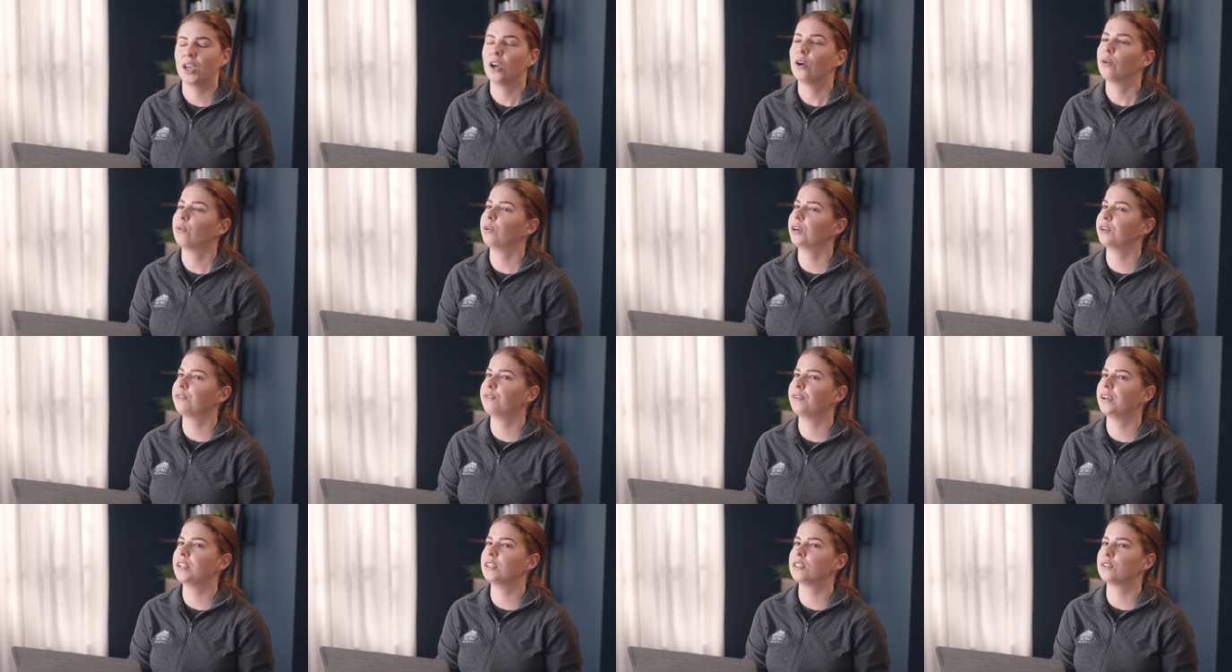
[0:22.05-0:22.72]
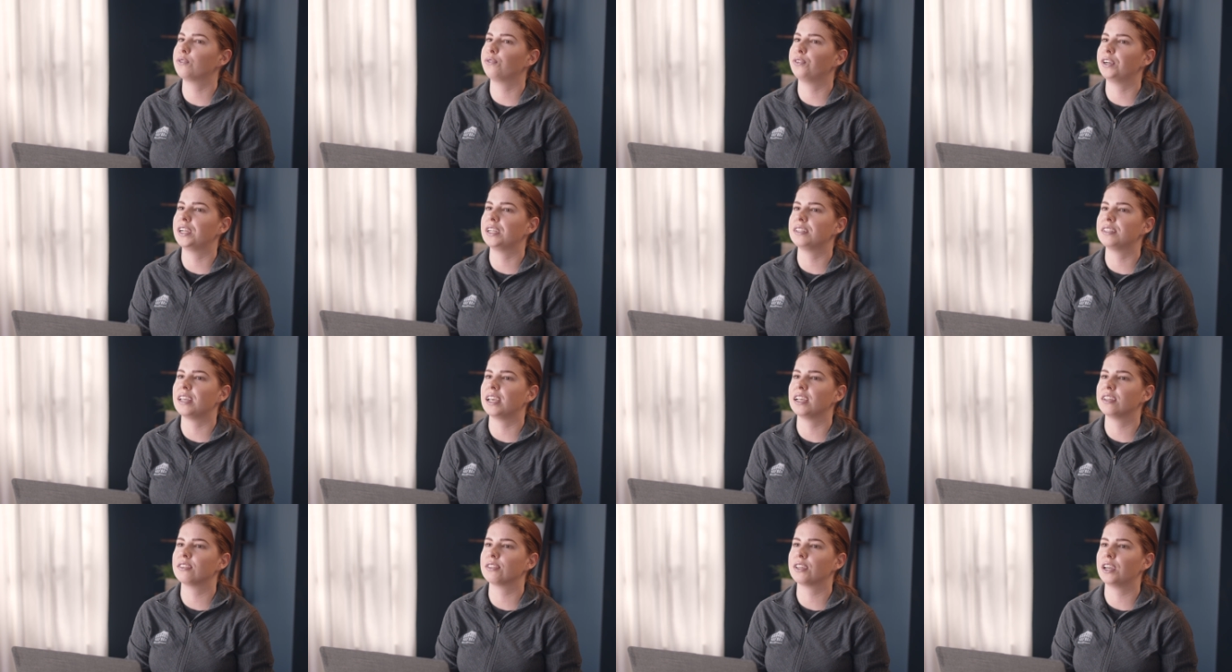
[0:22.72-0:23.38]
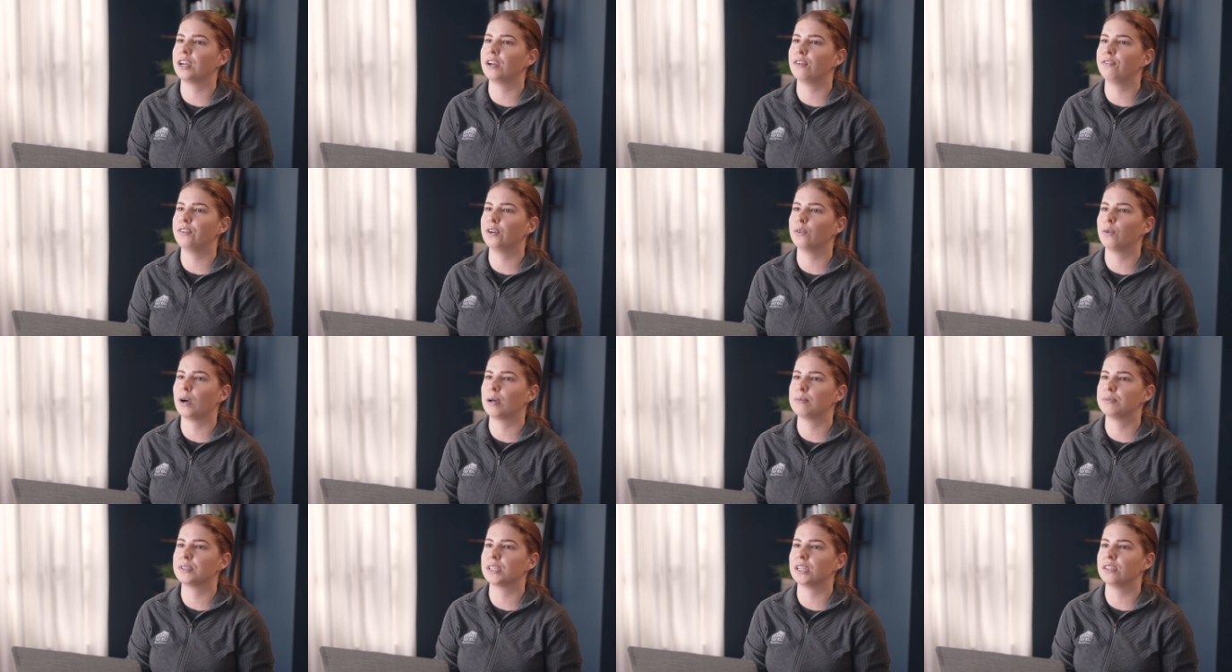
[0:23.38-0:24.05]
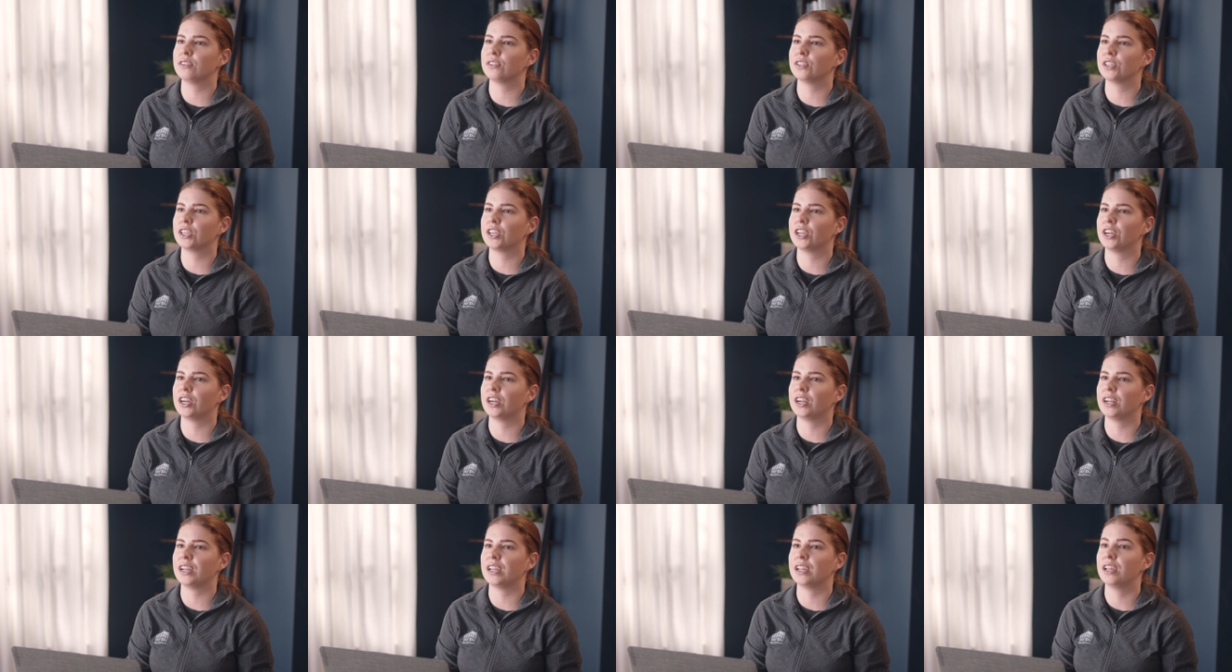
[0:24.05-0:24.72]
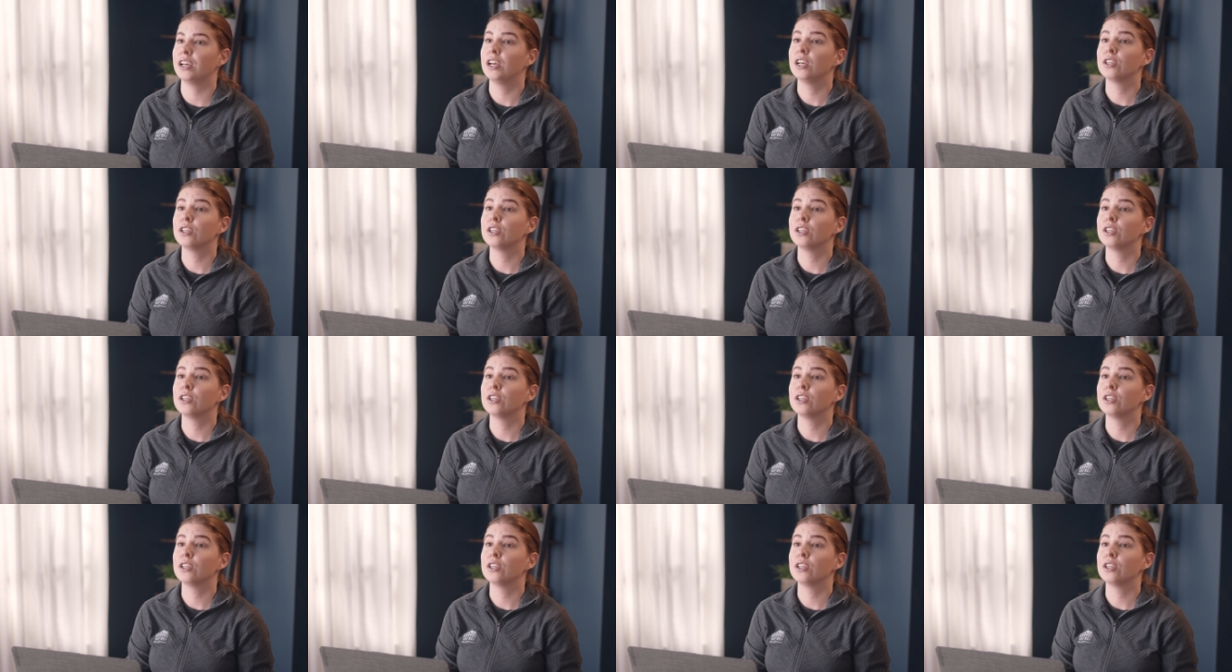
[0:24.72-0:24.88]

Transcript: WordFence Free takes care of your website security